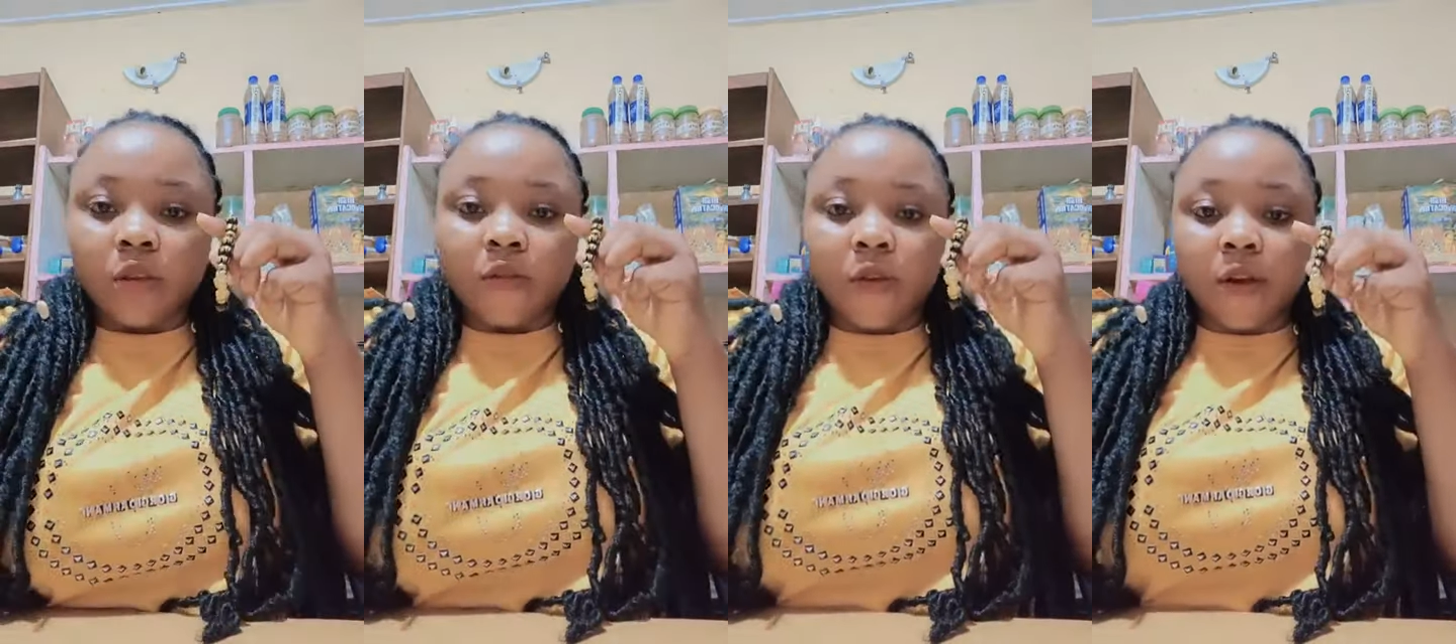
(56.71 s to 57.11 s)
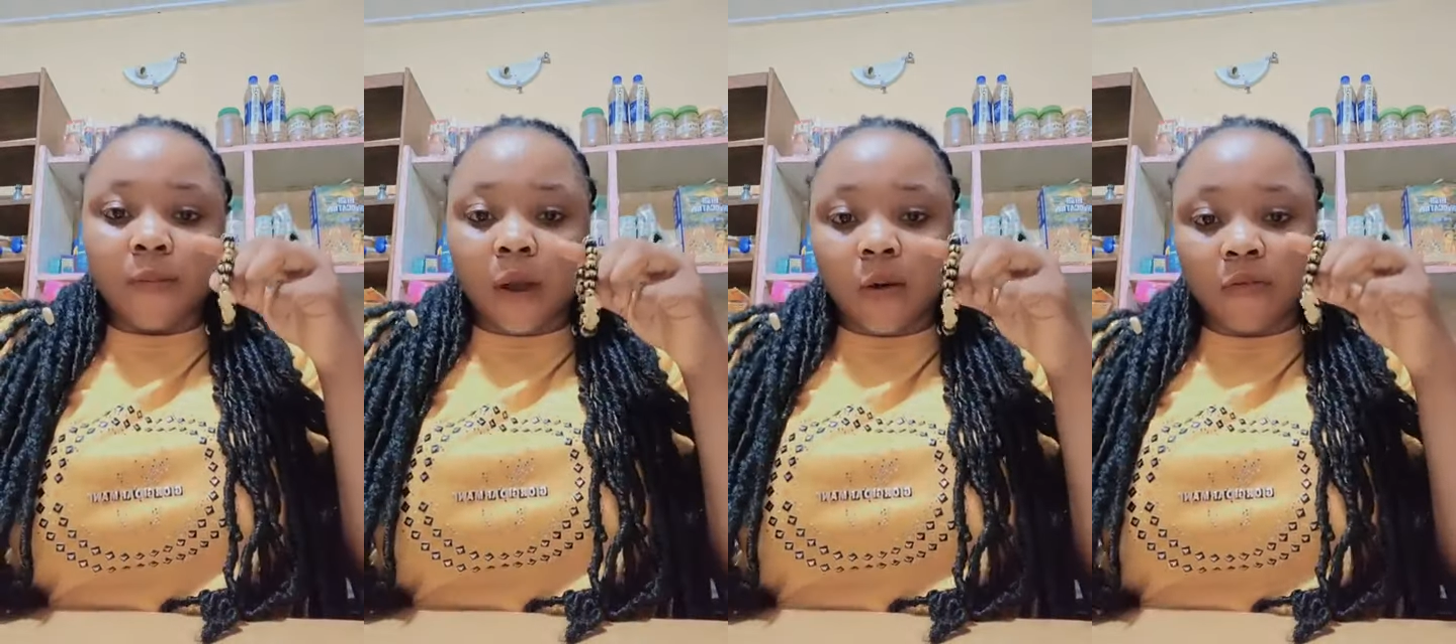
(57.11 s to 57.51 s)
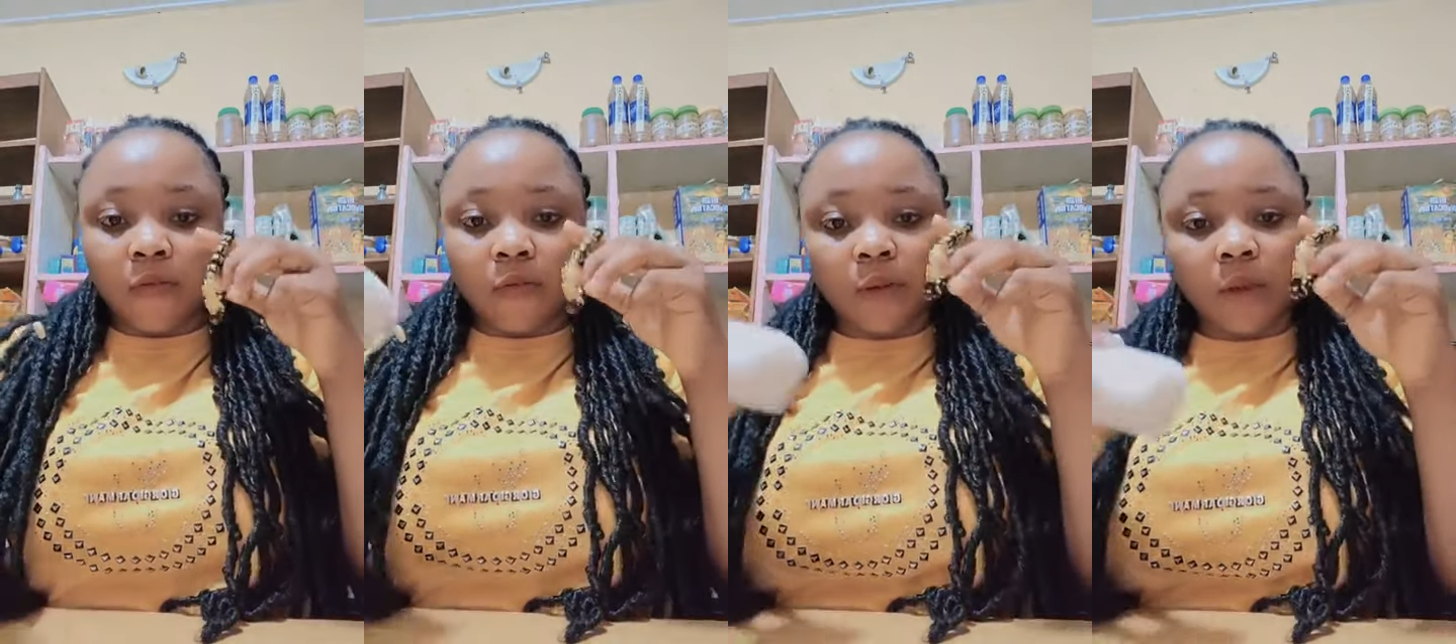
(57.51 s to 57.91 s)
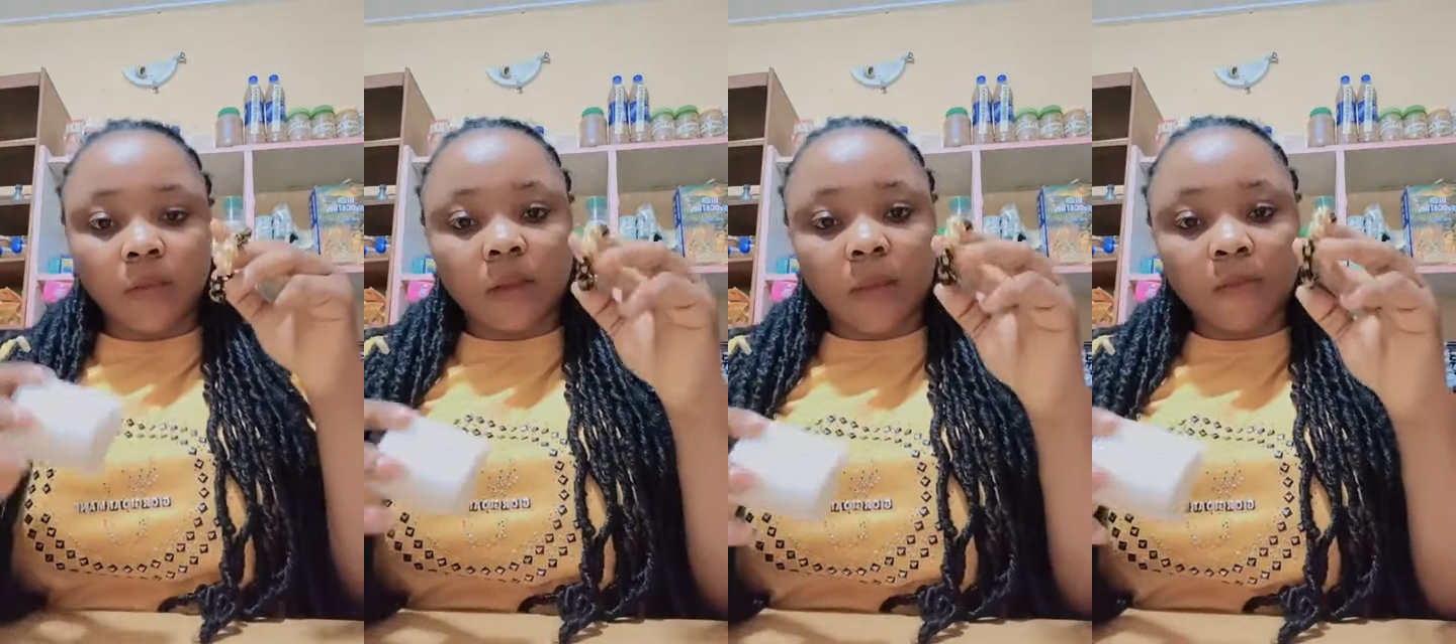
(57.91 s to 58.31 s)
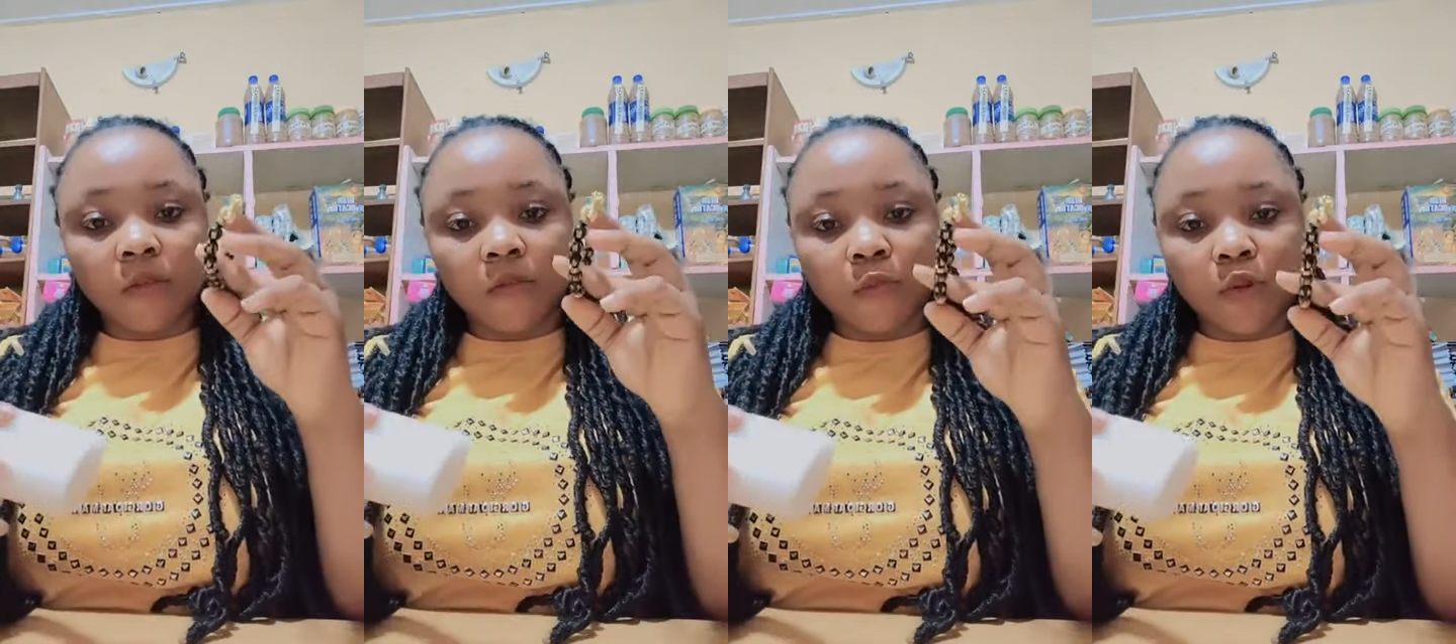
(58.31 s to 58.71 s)
It's very powerful in terms
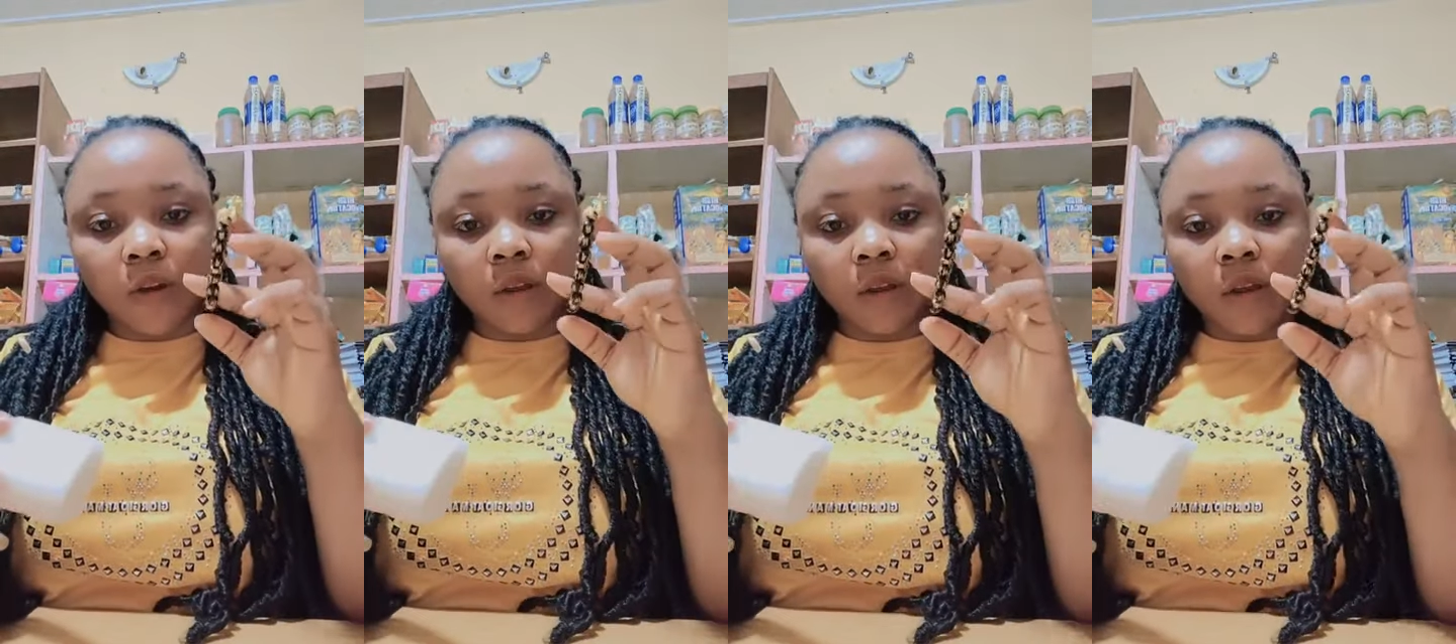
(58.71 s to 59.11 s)
of money.